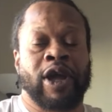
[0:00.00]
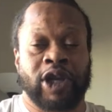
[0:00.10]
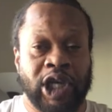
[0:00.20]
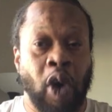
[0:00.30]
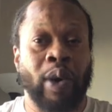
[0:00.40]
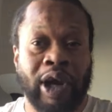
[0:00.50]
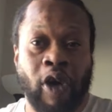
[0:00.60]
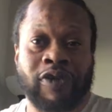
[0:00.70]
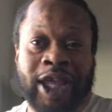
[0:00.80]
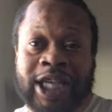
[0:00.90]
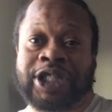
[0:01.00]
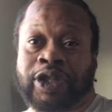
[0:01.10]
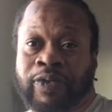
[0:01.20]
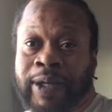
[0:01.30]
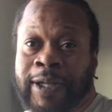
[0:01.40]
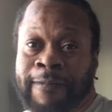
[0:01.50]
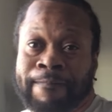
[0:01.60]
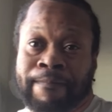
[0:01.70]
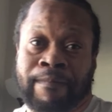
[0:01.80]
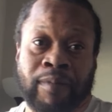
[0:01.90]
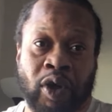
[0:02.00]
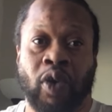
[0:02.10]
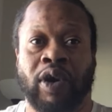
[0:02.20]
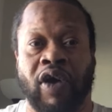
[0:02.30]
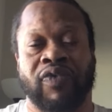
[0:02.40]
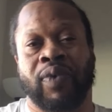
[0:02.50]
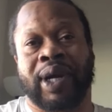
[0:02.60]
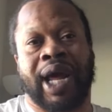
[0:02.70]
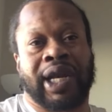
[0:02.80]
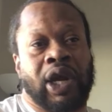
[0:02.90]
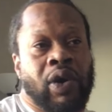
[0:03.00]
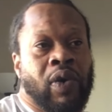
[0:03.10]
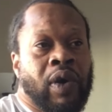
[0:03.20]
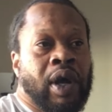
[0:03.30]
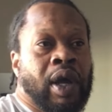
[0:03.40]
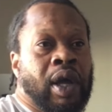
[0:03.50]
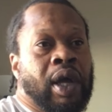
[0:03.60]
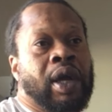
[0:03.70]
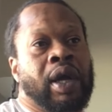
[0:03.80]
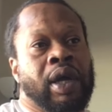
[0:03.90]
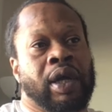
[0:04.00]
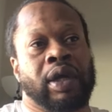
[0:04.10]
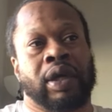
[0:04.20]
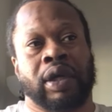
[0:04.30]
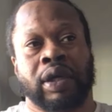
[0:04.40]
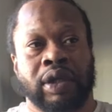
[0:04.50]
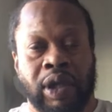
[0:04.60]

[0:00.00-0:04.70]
going off history, going off what I know, the